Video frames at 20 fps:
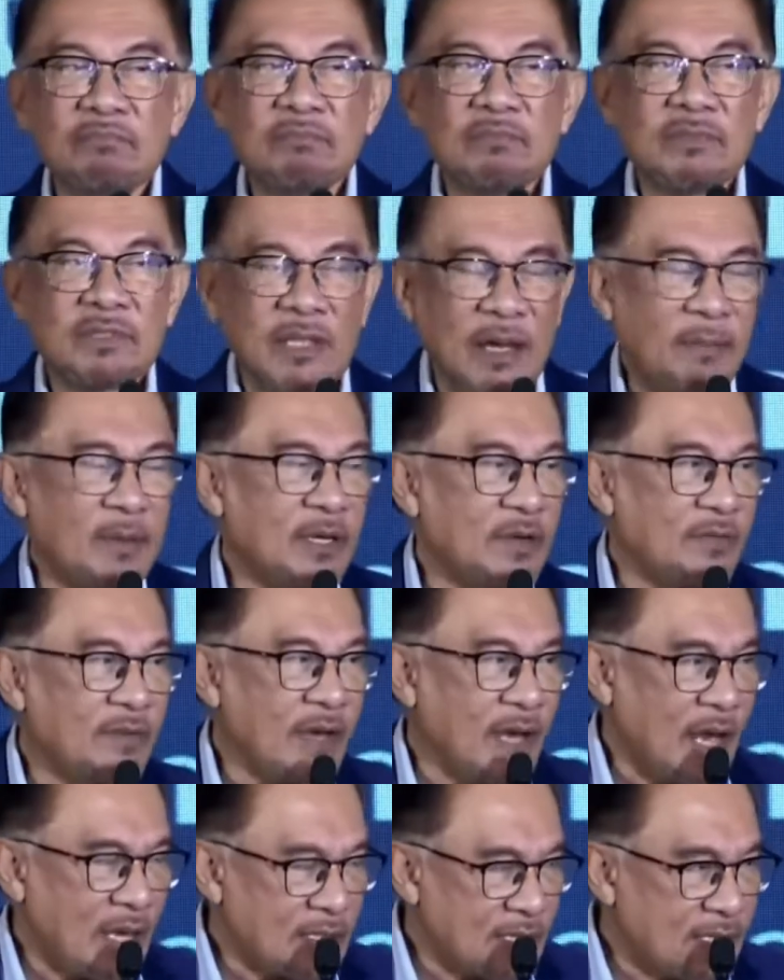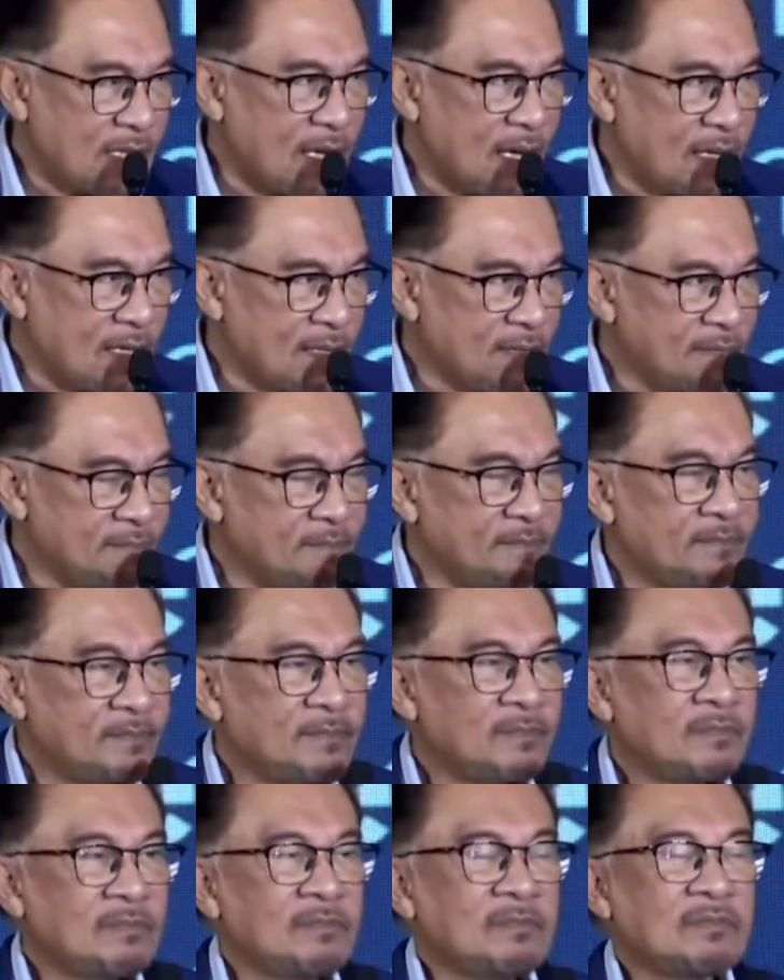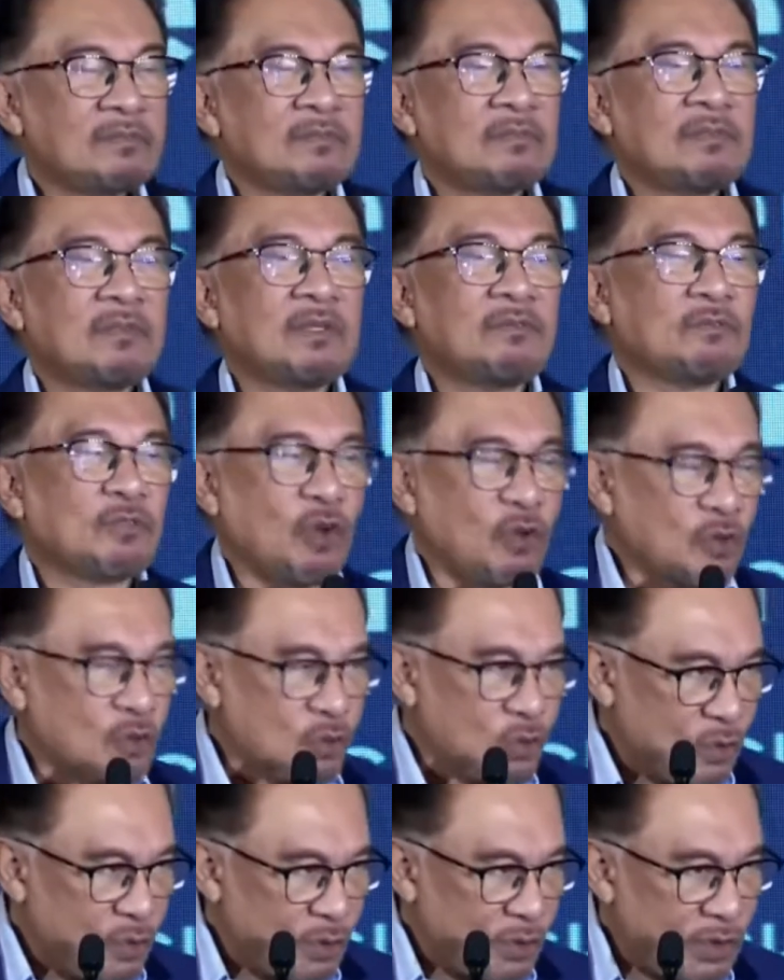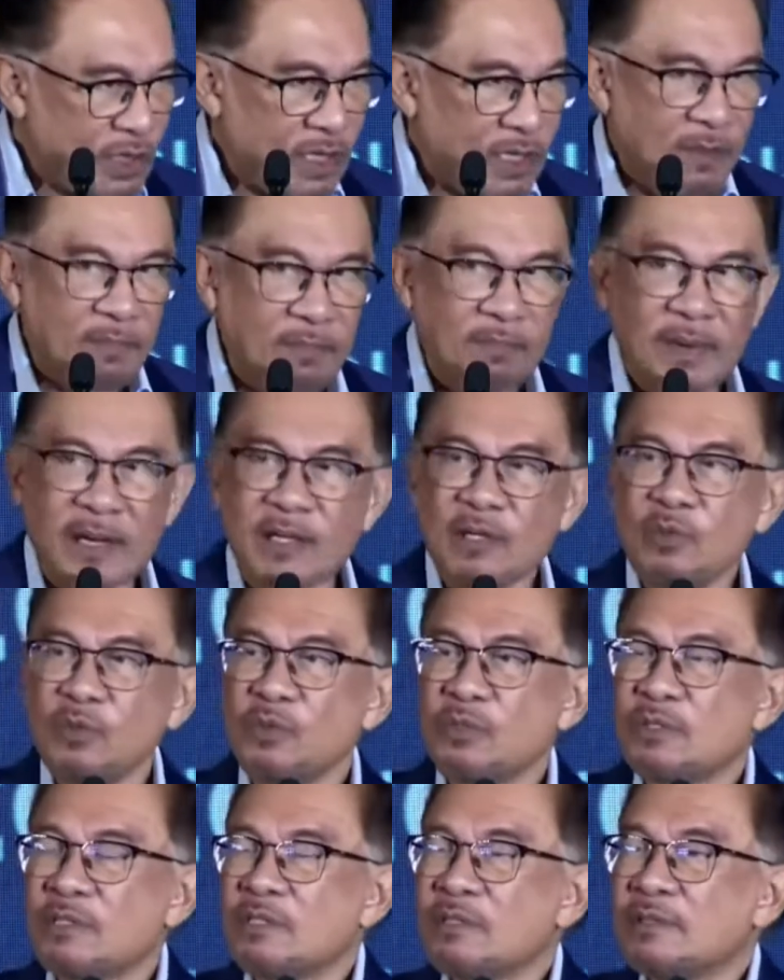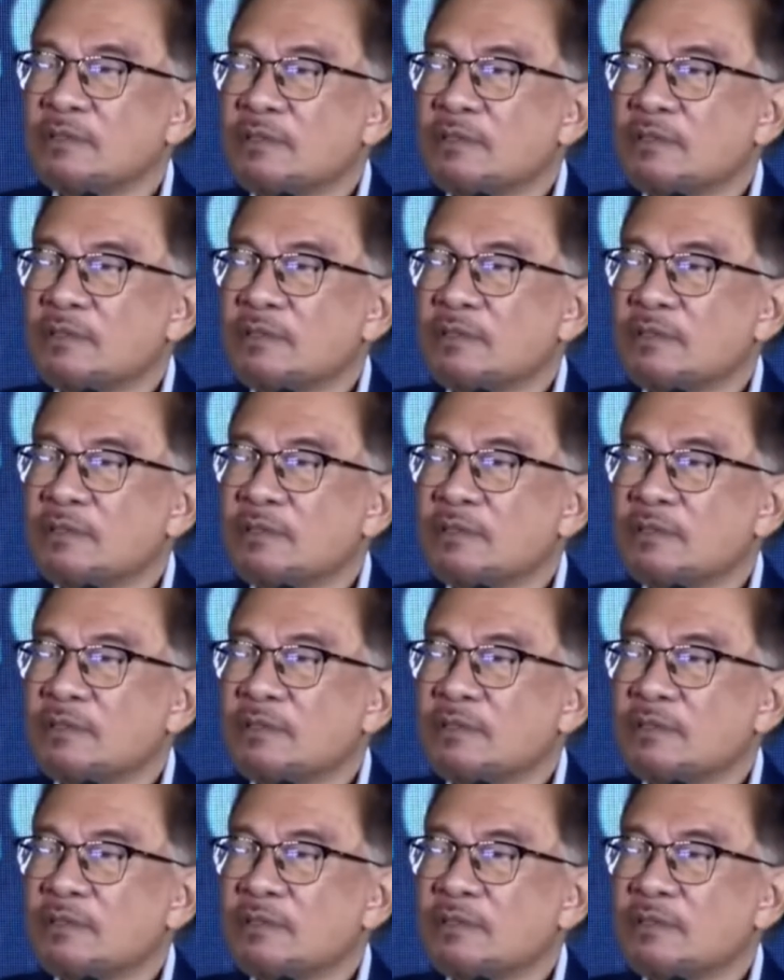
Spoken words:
Chairman of ASEAN, talked to General Prayut,